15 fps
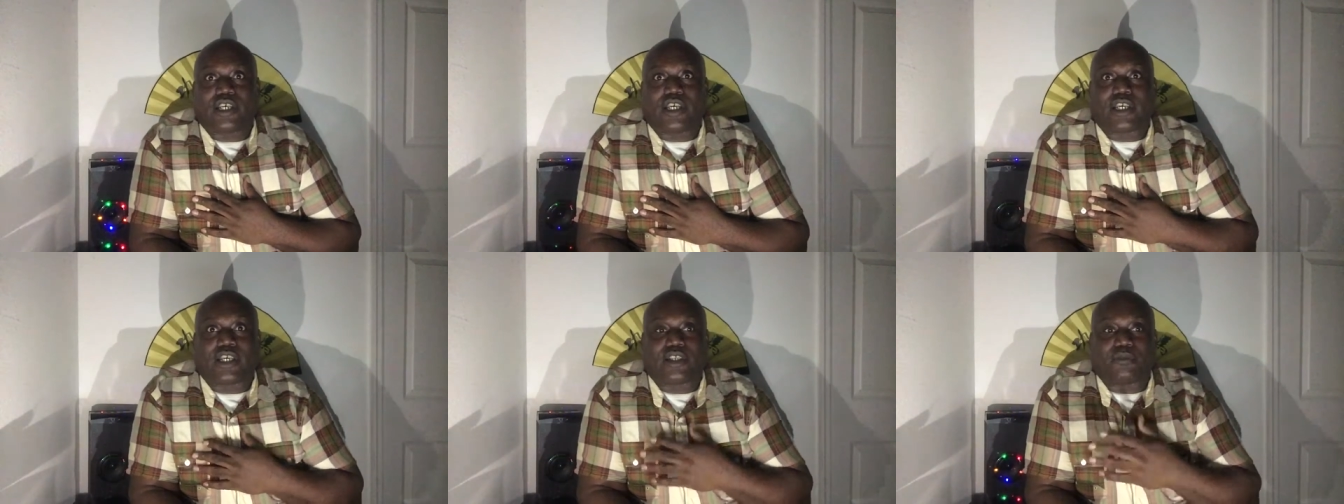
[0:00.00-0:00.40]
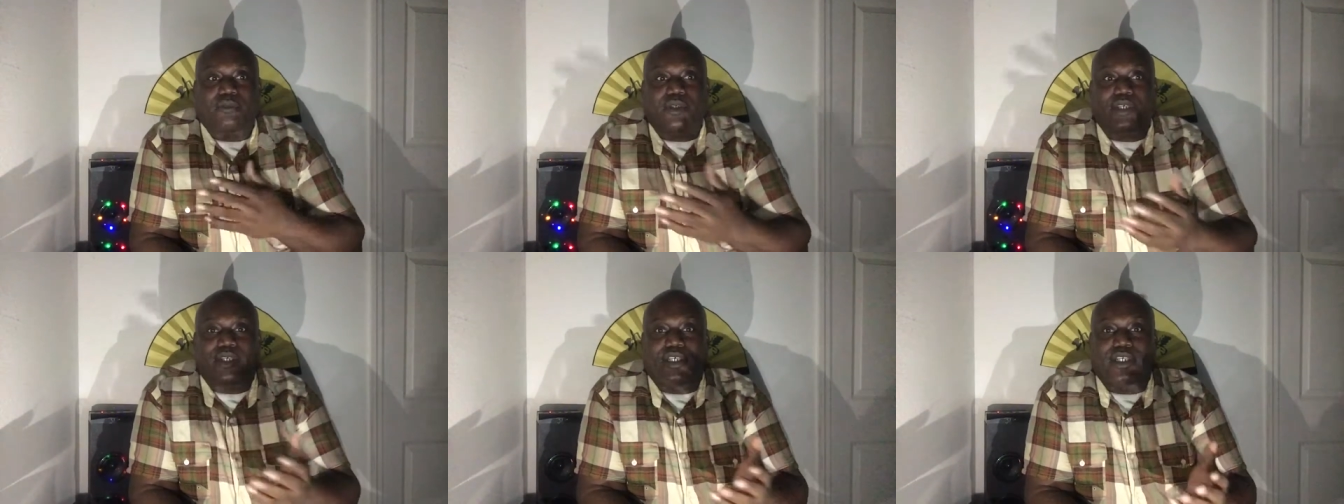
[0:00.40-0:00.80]
It can
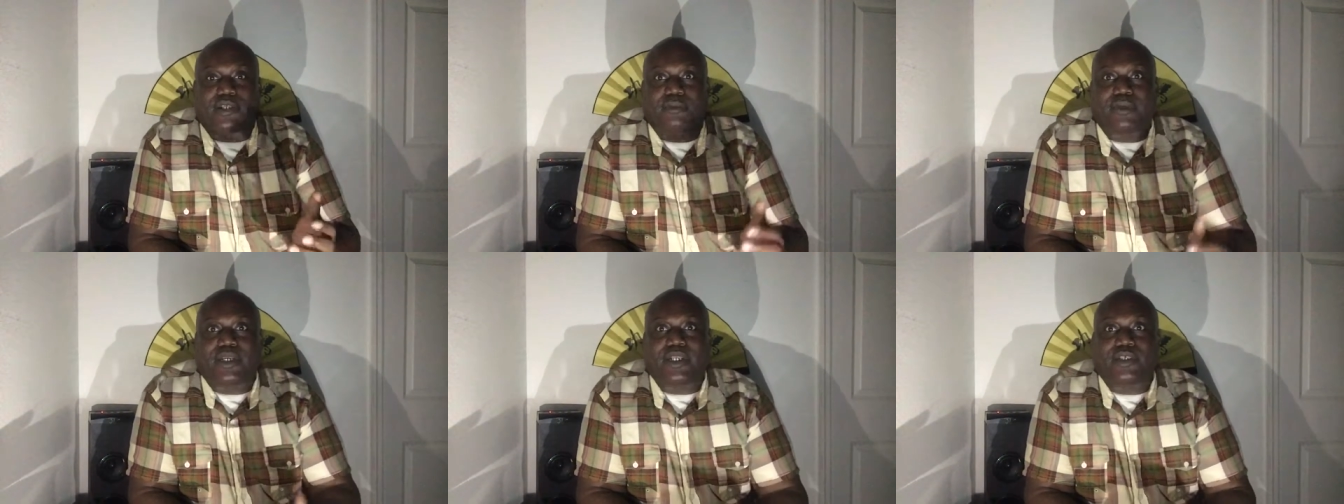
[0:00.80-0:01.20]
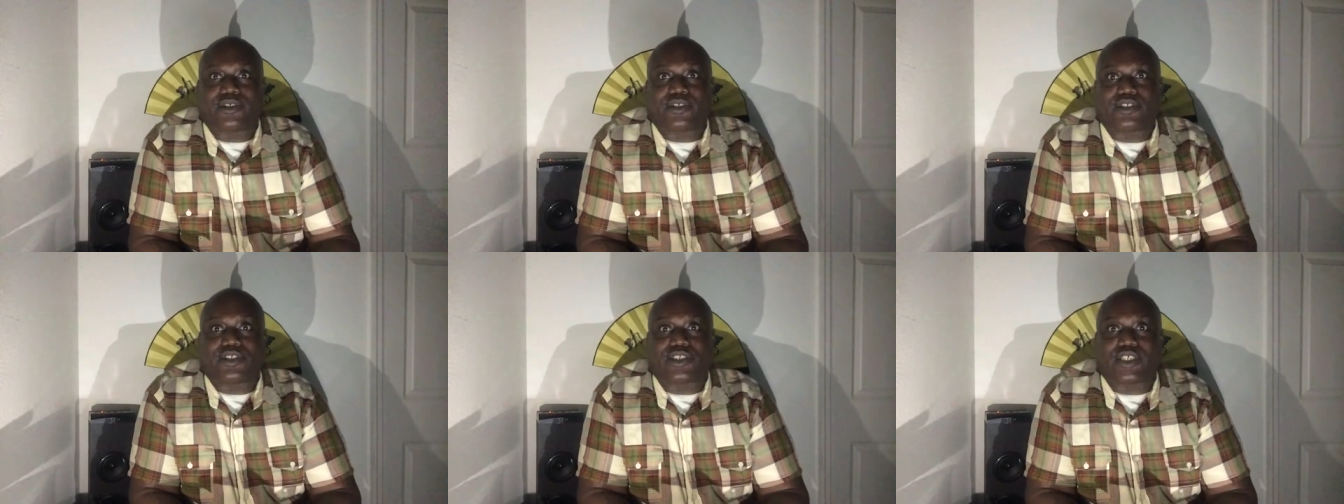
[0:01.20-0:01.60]
be anybody
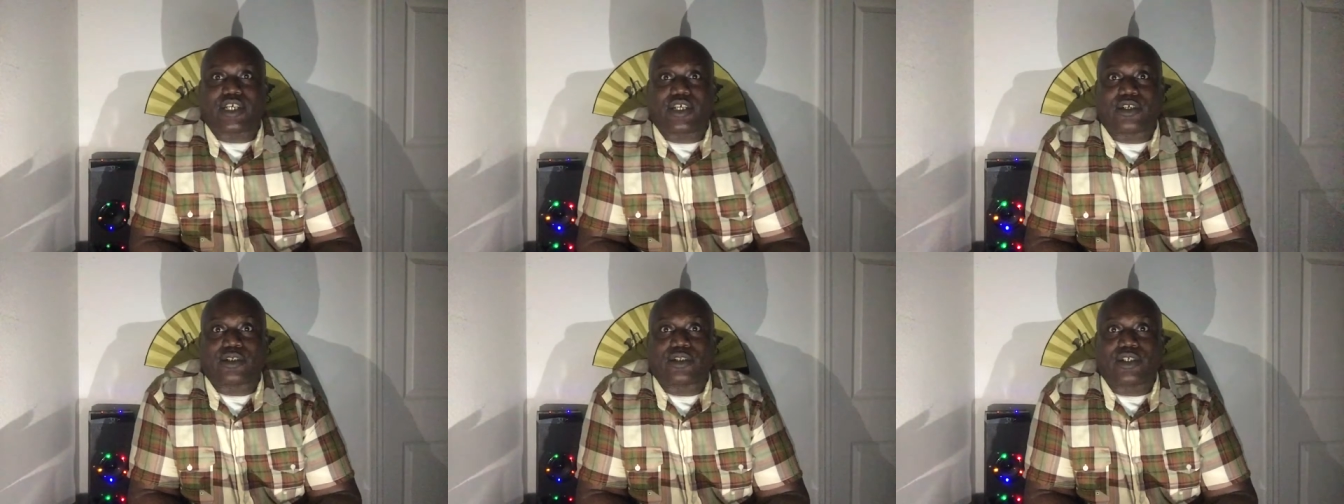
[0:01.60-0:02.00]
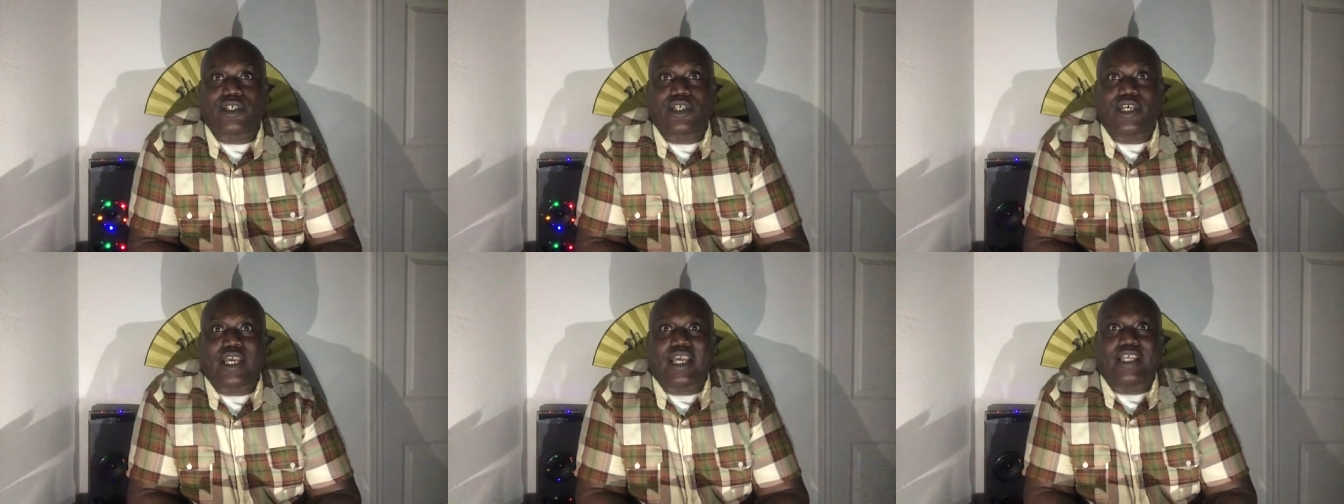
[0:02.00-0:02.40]
else's child.
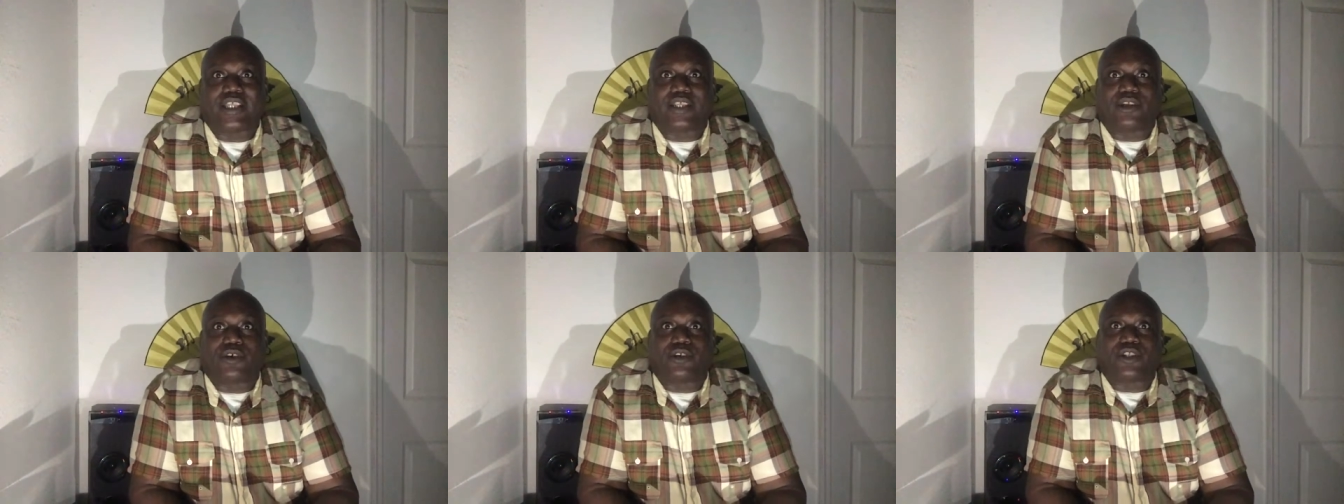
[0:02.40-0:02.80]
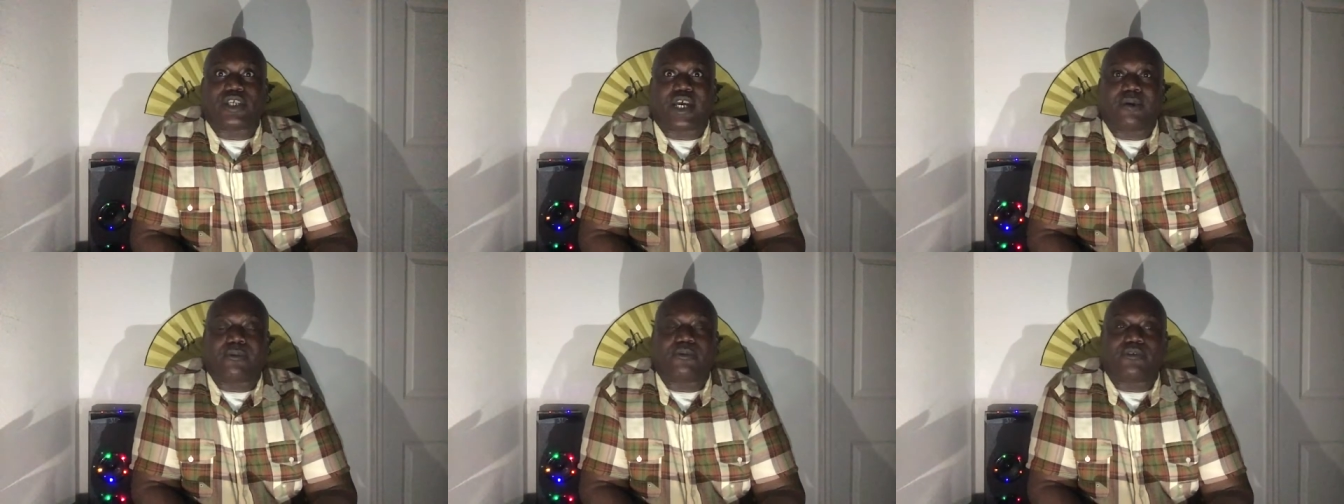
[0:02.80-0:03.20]
And then on
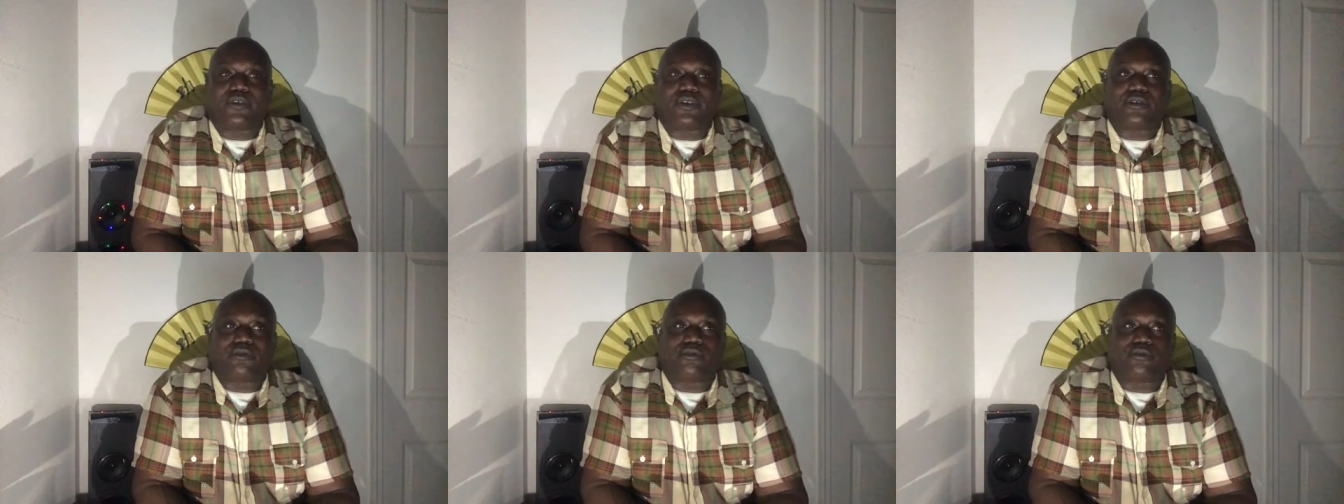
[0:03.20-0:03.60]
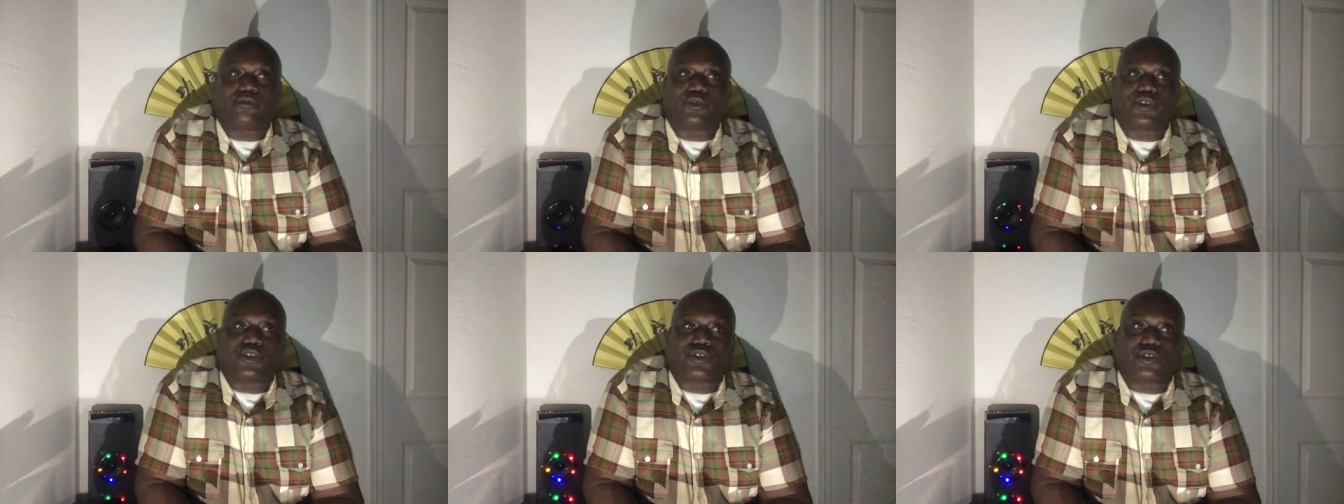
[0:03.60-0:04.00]
top of it,
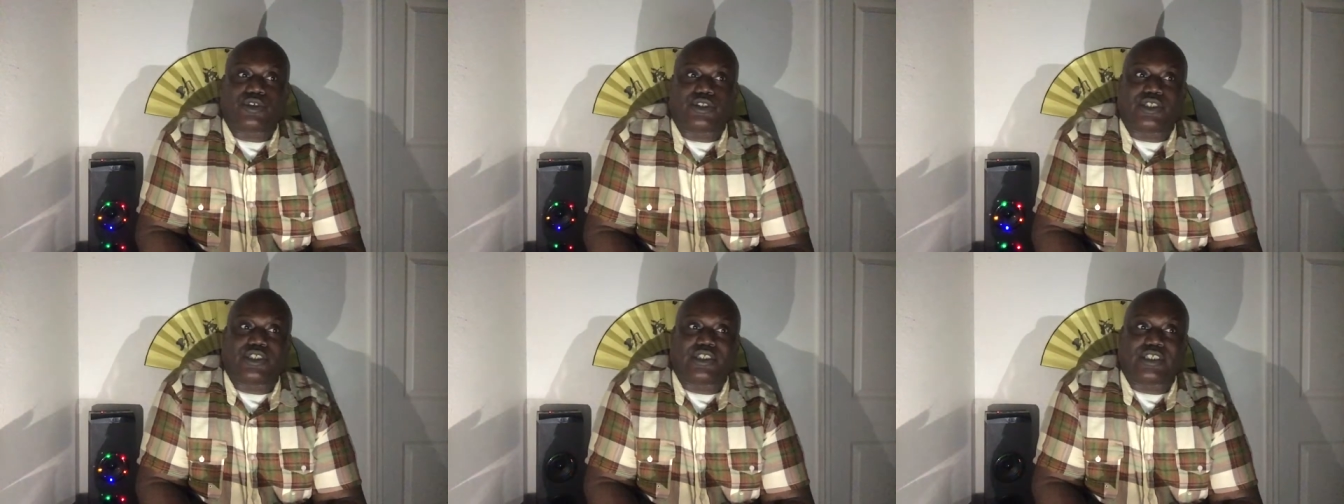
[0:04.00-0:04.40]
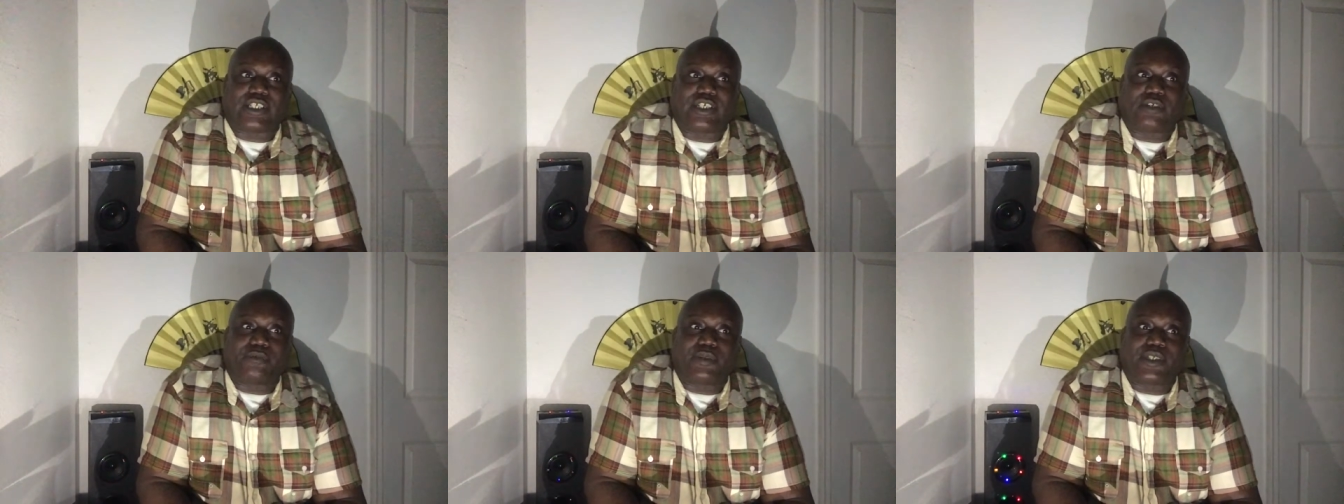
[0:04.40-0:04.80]
what sources
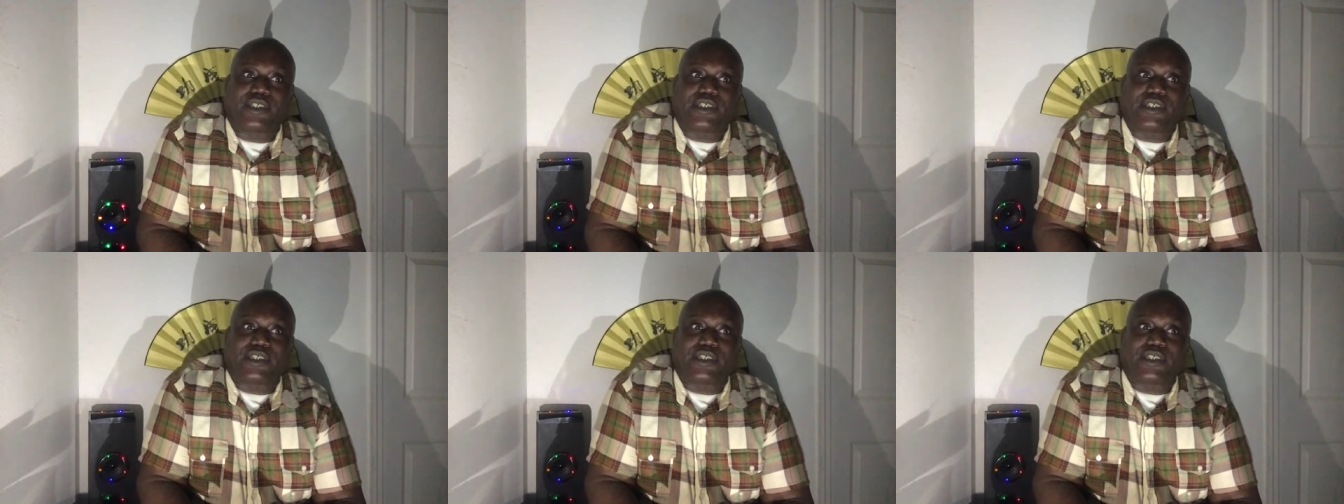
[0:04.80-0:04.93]
tell me